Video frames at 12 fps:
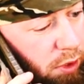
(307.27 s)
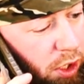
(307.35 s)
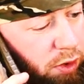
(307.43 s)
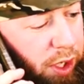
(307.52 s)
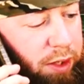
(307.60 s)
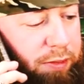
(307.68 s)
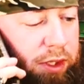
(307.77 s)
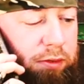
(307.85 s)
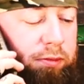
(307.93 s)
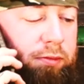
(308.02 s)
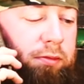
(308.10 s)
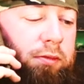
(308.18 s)
Oh, hey, Mom.
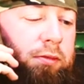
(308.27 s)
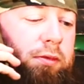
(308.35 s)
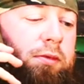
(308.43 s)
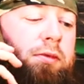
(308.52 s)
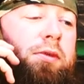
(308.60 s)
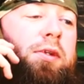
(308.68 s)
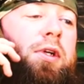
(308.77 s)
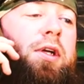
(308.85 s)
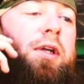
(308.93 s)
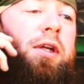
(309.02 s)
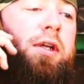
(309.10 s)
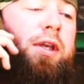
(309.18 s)

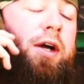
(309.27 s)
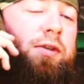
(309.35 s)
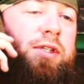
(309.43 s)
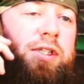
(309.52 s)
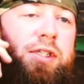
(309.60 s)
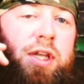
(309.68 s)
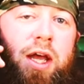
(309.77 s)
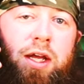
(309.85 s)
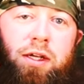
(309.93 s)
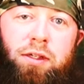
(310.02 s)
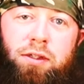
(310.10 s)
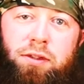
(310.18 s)
No, just
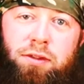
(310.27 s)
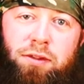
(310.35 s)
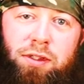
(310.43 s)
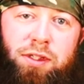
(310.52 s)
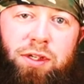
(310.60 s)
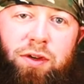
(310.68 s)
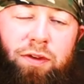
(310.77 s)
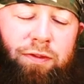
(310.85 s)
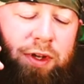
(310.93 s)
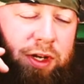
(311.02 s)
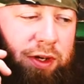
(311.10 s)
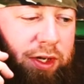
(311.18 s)
doing a
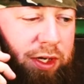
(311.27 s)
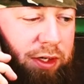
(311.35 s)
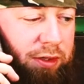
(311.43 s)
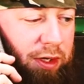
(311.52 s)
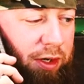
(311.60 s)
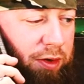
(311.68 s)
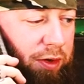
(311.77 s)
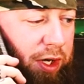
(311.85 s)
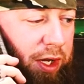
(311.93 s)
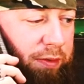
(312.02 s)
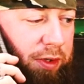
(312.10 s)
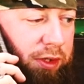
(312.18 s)
video here, Dark Corner
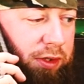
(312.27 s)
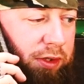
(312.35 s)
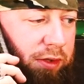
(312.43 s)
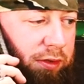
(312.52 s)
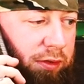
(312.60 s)
Gunworks.